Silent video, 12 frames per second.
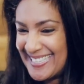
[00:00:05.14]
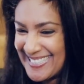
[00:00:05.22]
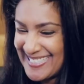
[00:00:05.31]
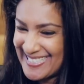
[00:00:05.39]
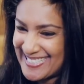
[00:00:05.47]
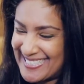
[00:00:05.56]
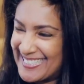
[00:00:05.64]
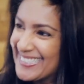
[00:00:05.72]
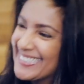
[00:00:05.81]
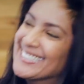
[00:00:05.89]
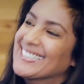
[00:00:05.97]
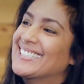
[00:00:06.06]
point thought you
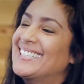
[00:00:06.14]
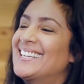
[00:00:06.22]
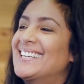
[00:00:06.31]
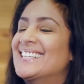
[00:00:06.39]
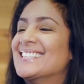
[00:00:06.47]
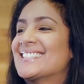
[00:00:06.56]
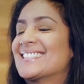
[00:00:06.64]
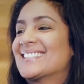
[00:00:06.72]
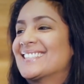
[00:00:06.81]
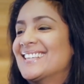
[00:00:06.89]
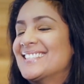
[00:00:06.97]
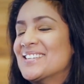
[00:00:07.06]
were serving
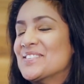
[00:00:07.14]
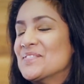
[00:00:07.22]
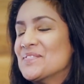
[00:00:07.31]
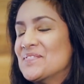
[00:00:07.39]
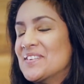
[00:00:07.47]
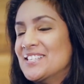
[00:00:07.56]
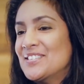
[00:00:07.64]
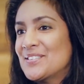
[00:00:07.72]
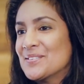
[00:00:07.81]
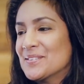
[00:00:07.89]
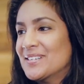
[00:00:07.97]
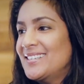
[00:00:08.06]
coffee. That's a fun
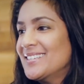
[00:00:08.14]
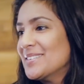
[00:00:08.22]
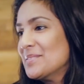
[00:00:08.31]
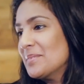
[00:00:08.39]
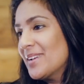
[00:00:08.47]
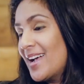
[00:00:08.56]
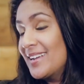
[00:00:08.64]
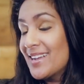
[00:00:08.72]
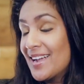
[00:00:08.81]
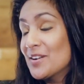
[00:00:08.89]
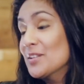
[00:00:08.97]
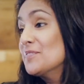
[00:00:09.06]
story. I, mean, I,
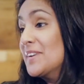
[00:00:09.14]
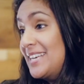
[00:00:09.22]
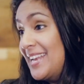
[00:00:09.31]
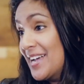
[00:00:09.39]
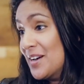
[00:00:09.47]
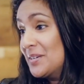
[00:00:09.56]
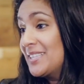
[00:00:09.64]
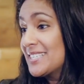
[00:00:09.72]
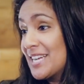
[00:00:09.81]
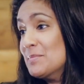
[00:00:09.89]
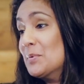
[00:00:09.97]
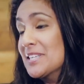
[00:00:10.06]
I call it fun now. At the time,
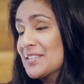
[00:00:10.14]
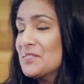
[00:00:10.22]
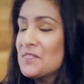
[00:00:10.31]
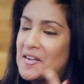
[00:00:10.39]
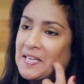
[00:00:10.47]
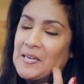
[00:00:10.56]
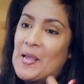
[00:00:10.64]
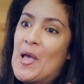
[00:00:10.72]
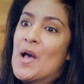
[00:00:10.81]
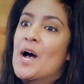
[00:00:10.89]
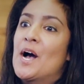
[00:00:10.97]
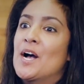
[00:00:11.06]
right. It wasn't fun.
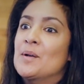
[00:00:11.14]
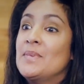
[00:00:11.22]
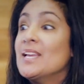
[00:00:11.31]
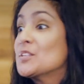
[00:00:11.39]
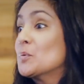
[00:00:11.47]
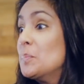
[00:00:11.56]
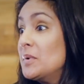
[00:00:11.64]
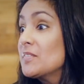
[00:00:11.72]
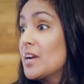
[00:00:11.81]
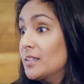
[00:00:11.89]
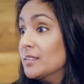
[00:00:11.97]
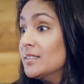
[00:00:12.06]
Um, yeah, as a woman of
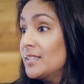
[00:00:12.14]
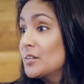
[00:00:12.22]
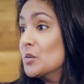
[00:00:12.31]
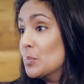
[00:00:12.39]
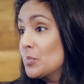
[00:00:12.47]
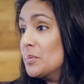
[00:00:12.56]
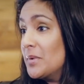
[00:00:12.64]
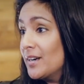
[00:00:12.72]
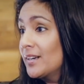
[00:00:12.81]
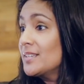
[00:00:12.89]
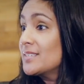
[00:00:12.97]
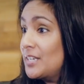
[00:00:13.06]
color in corporate
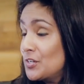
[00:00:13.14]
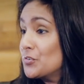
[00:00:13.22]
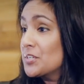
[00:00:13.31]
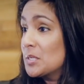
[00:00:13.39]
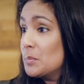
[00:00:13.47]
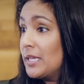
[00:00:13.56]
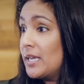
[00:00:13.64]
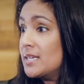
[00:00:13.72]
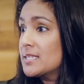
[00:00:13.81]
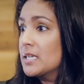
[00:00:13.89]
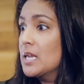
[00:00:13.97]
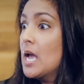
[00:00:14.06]
America, it's right. an interesting
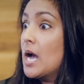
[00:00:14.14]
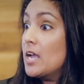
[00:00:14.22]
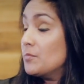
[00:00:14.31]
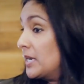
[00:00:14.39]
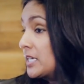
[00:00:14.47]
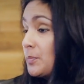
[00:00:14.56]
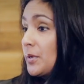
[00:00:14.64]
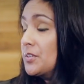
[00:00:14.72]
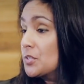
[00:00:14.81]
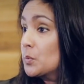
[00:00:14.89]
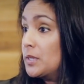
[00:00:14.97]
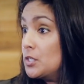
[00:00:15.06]
place. And I have my
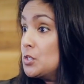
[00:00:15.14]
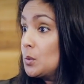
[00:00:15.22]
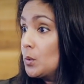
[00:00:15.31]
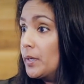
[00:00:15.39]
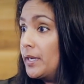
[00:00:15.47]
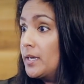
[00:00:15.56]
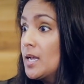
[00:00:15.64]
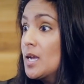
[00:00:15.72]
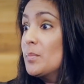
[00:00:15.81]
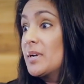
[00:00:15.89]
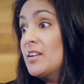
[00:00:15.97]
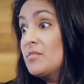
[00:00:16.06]
experiences within Deloitte,
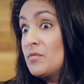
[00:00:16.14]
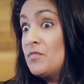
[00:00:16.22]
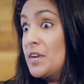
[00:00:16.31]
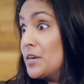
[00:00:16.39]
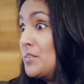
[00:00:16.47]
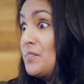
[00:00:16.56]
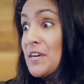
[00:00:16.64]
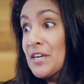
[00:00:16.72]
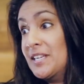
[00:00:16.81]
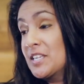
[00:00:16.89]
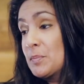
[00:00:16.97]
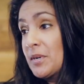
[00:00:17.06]
but I have very varied
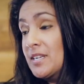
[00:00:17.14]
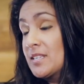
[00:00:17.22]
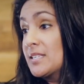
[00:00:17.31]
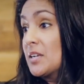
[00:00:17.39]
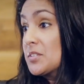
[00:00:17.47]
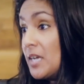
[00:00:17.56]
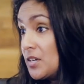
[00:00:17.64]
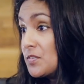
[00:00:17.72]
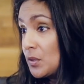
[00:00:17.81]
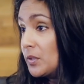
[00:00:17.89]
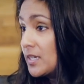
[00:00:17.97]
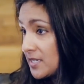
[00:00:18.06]
experiences outside of
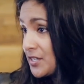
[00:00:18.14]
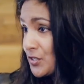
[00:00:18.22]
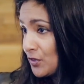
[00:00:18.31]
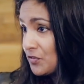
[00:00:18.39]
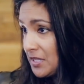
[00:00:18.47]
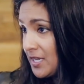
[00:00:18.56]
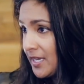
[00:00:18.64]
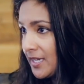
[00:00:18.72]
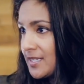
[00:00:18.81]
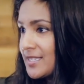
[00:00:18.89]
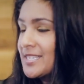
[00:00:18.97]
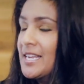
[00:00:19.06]
Deloitte because I serve
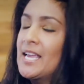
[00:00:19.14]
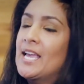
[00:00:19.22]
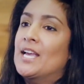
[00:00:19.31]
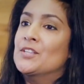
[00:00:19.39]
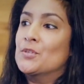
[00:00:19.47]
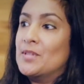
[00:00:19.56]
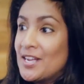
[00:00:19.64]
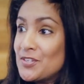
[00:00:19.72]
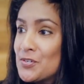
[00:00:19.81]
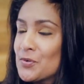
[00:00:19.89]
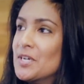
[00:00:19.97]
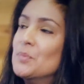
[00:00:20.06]
clients. And so that
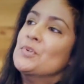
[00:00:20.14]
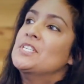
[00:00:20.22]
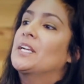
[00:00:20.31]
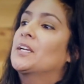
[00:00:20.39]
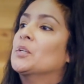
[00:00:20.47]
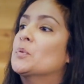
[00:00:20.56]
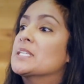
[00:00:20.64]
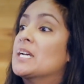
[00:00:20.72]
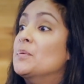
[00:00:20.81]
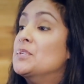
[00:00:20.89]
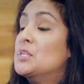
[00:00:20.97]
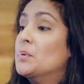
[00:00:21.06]
story in particular was I
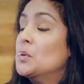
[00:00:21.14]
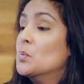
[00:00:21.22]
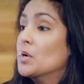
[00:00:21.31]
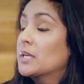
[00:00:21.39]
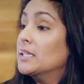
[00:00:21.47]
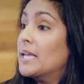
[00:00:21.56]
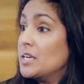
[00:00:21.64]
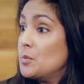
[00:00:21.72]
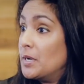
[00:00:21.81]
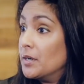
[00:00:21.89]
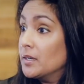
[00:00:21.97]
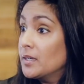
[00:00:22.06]
was doing work in Latin
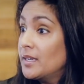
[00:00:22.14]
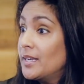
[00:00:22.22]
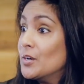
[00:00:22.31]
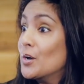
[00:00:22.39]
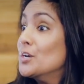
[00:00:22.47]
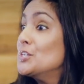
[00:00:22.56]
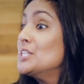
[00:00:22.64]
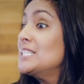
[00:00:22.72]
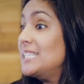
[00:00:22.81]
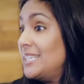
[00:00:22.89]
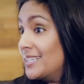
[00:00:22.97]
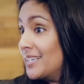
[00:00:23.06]
America, in
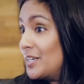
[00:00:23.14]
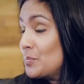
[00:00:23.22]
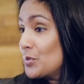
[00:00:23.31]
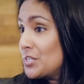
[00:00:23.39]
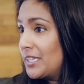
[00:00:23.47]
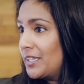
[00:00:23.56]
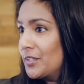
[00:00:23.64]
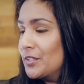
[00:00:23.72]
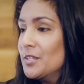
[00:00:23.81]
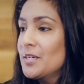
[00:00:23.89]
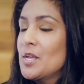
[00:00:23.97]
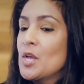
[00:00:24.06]
Argentina in
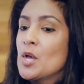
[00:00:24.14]
particular.